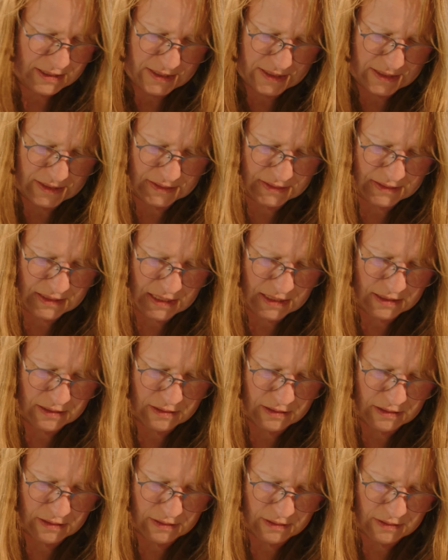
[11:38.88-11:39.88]
is
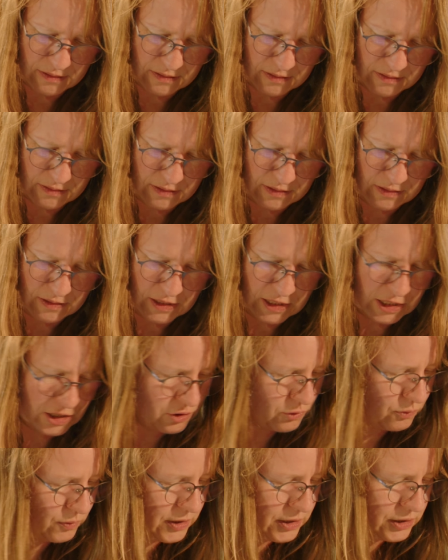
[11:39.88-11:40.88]
then
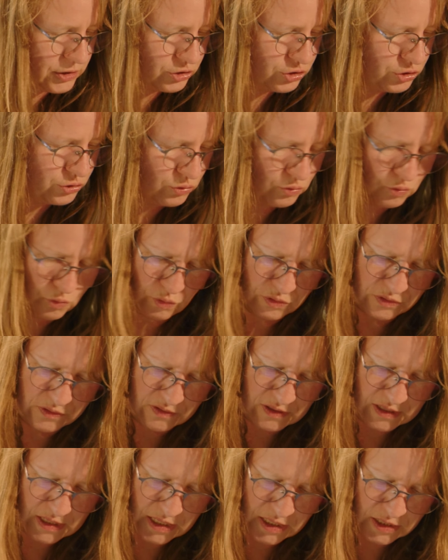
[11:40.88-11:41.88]
equal to
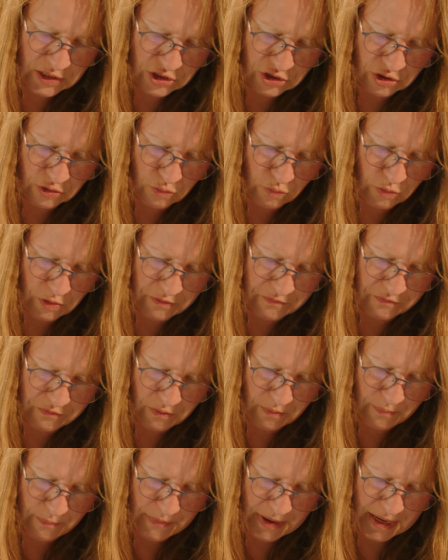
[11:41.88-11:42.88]
the integral
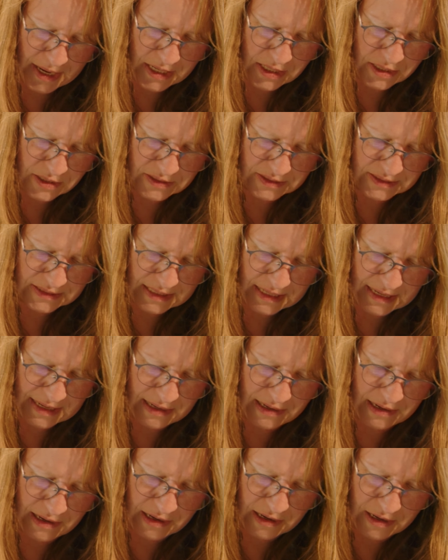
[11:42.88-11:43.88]
from minus
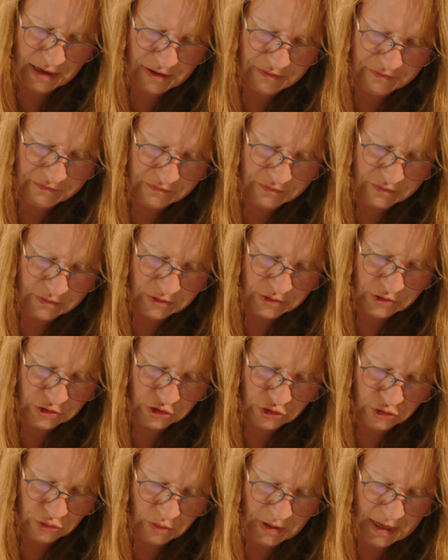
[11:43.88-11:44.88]
L half
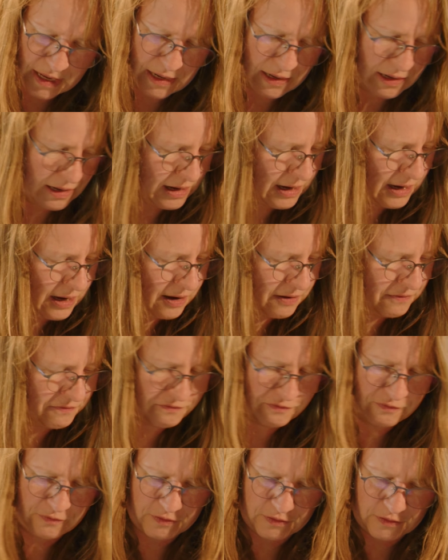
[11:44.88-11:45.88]
to L
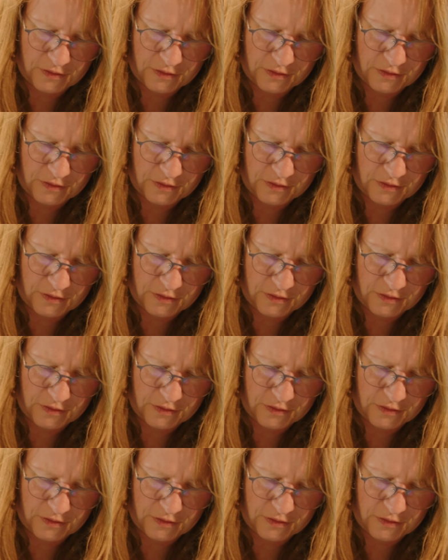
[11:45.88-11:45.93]
half